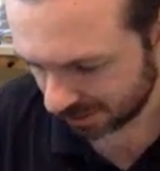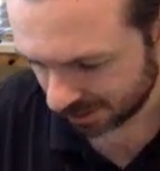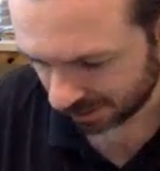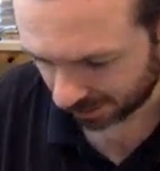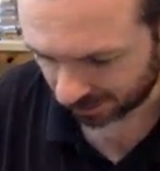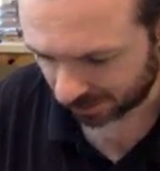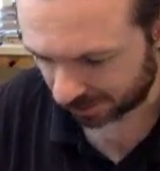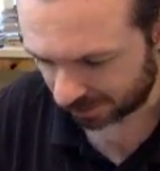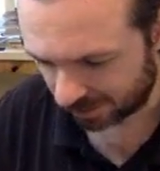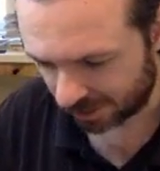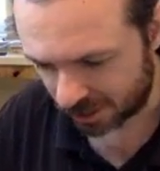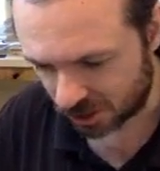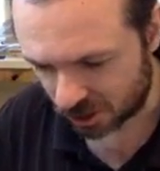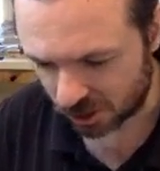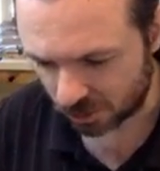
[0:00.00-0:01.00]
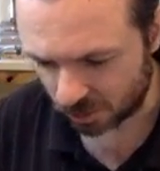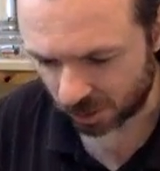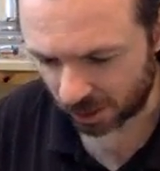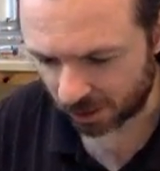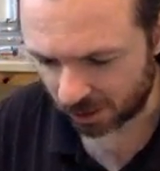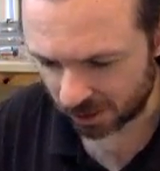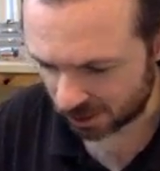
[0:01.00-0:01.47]
And that's just the way
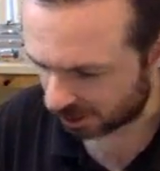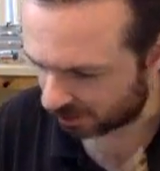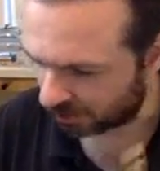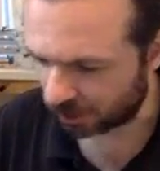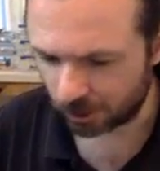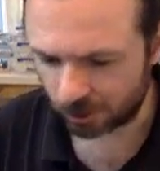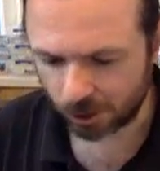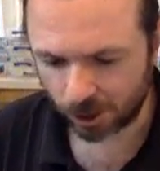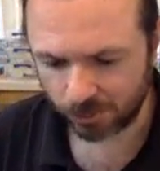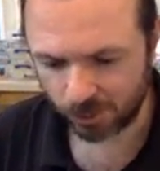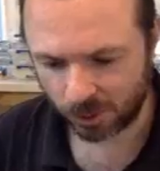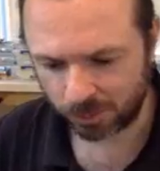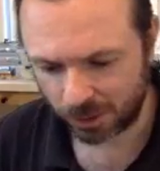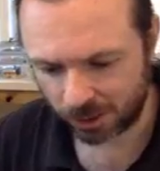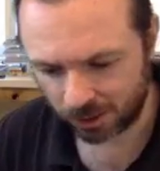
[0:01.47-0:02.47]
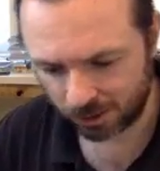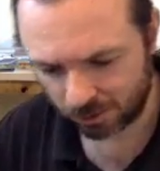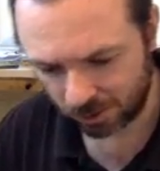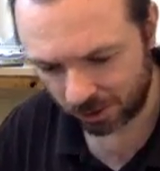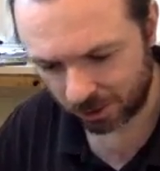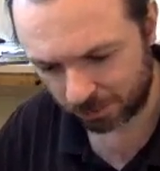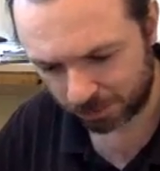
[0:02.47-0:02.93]
it is, and I'm going to grow my beard
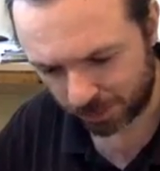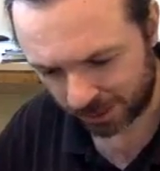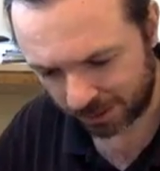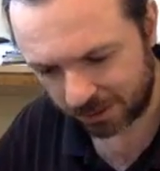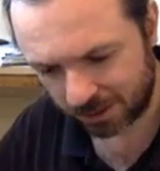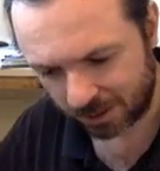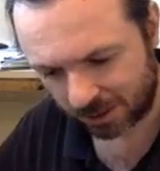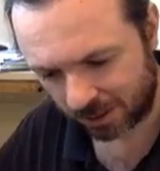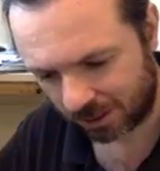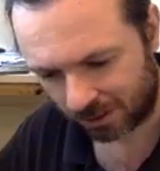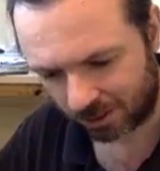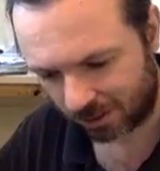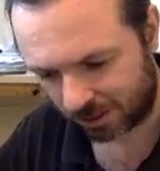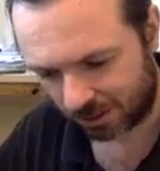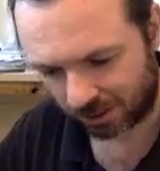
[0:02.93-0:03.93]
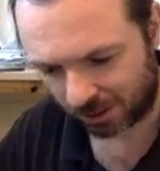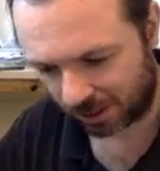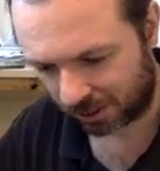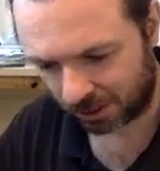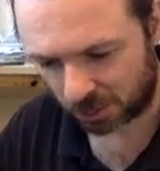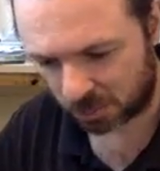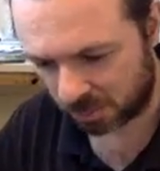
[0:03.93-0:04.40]
really big
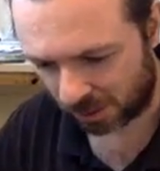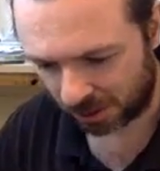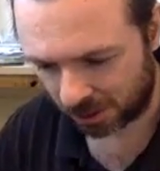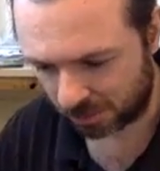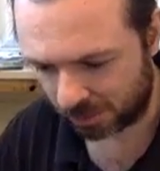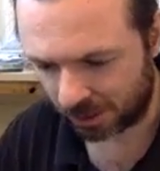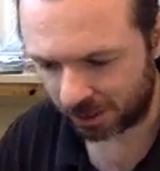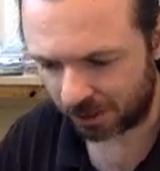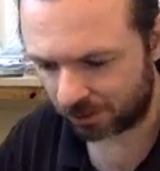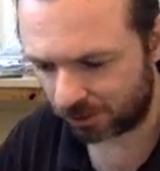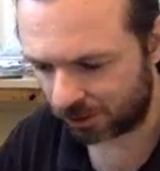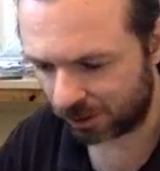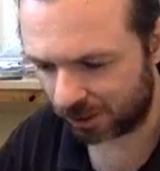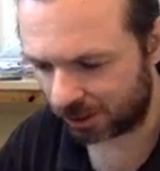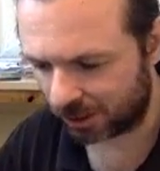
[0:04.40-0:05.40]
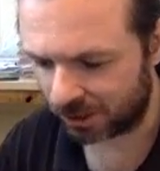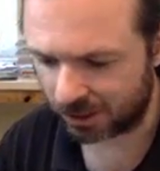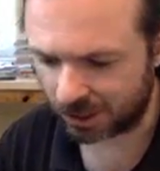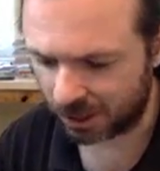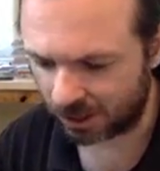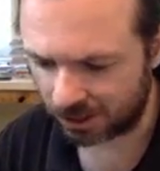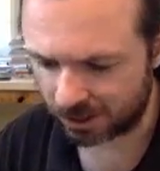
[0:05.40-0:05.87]
and complain about everything and
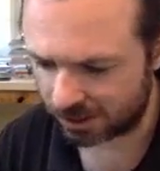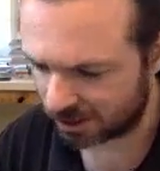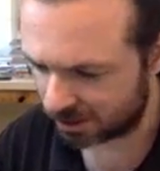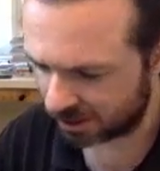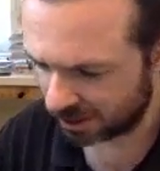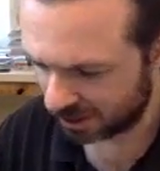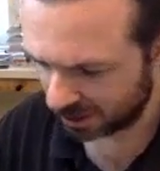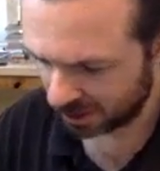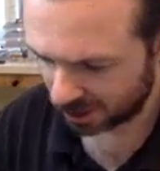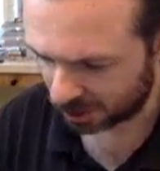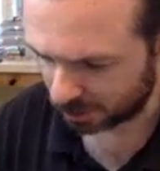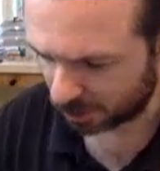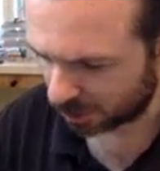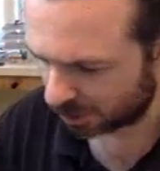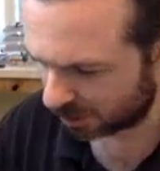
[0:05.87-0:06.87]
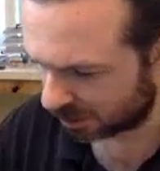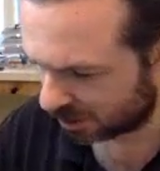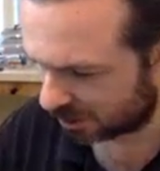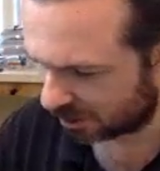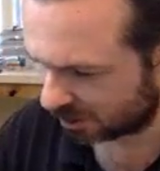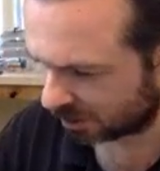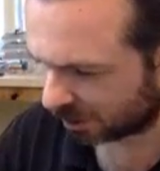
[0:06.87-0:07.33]
yell at the
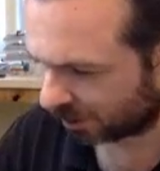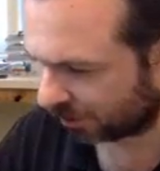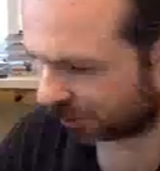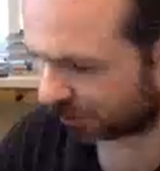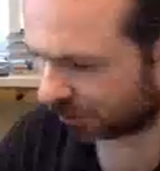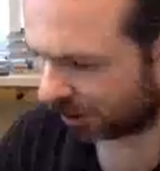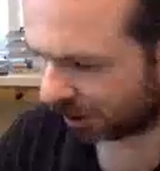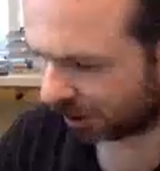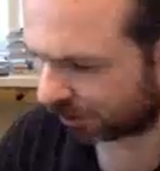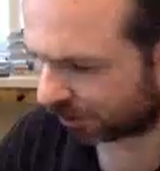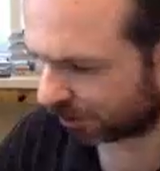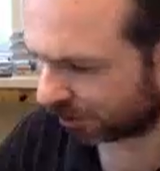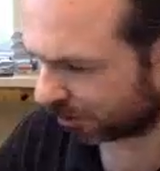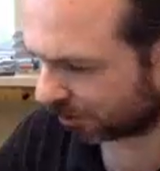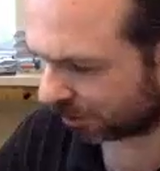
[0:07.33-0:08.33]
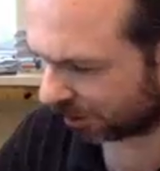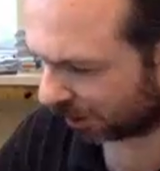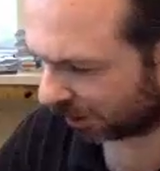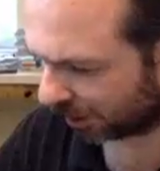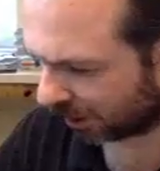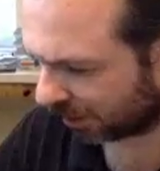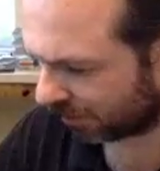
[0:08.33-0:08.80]
birds on the grass
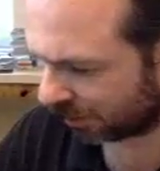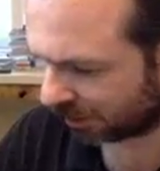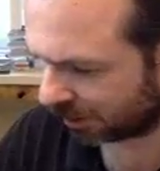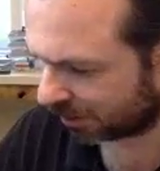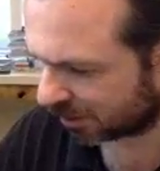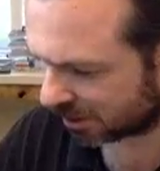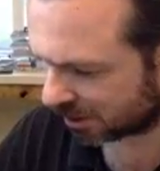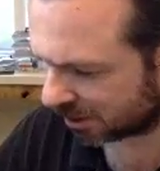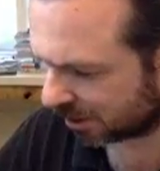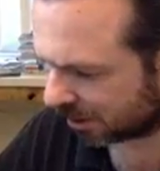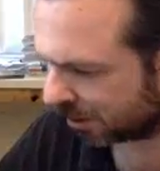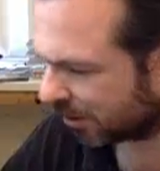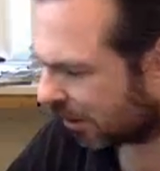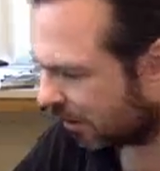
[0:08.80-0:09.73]
that keep eating the seed.